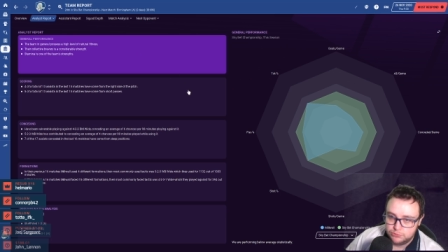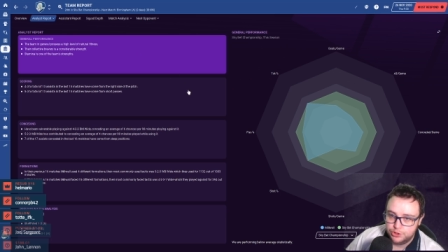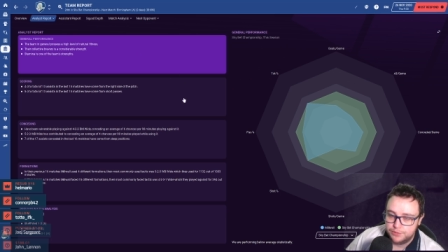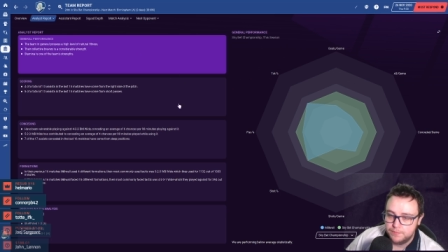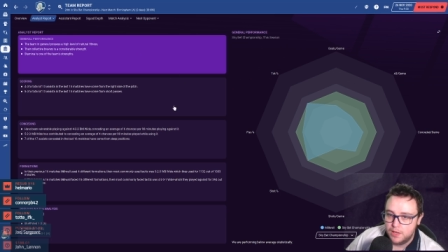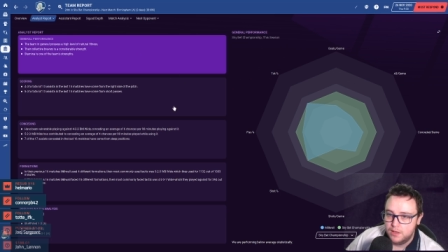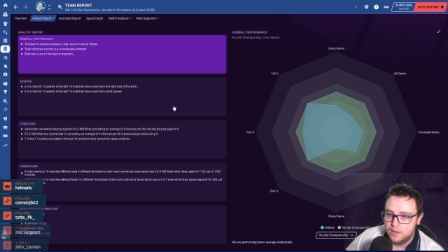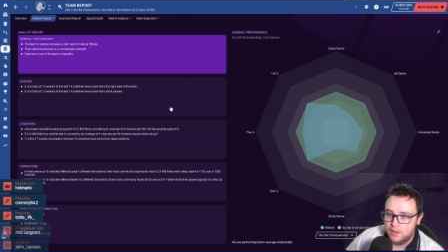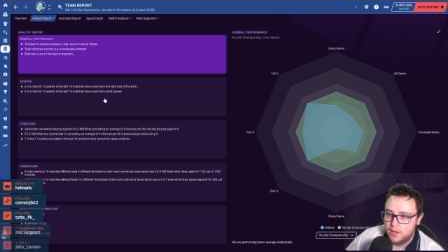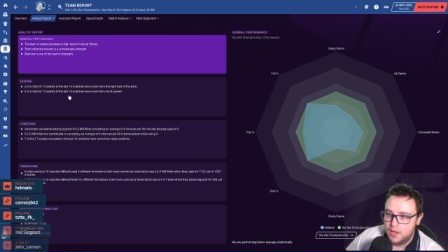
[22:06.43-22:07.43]
Good.
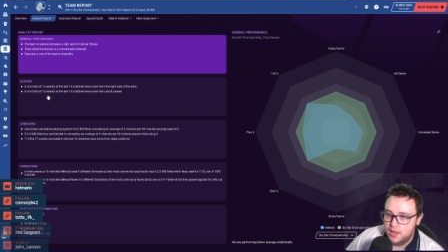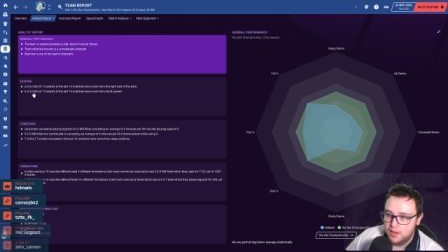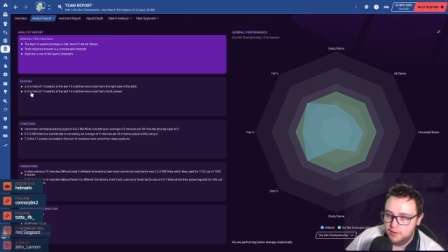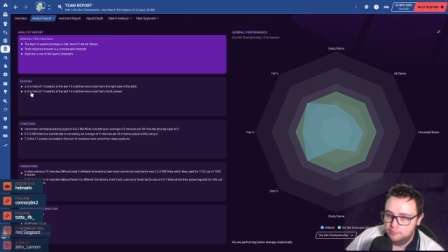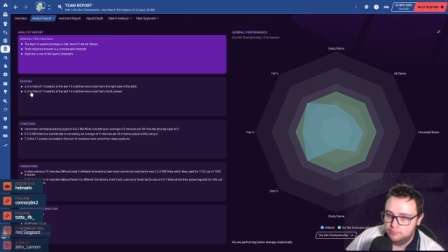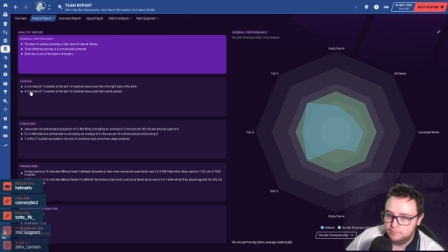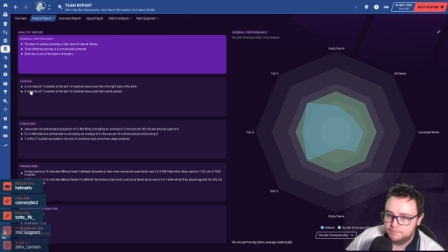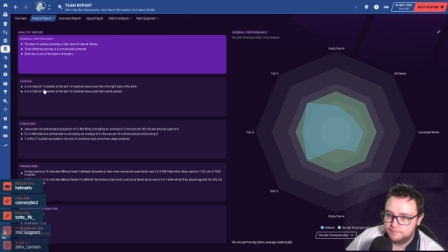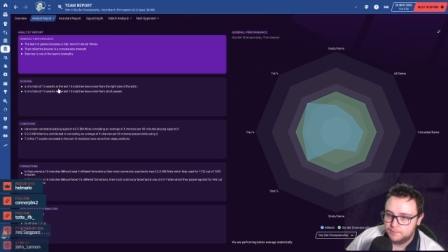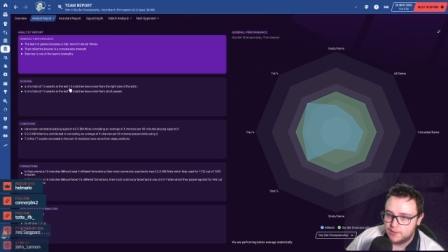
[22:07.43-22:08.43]
Um,
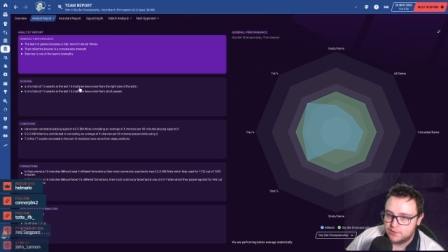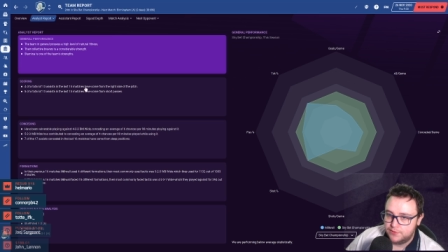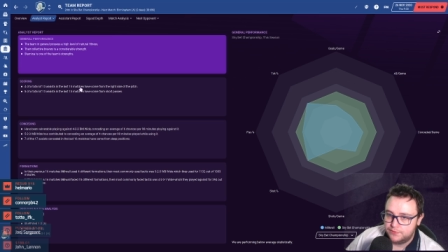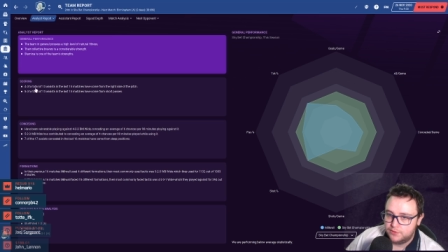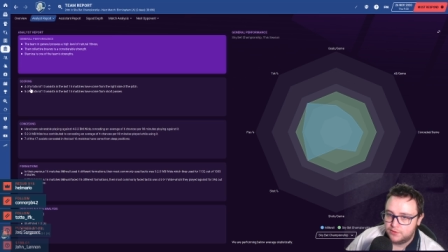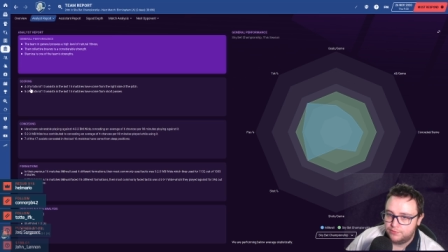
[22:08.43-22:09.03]
last 15,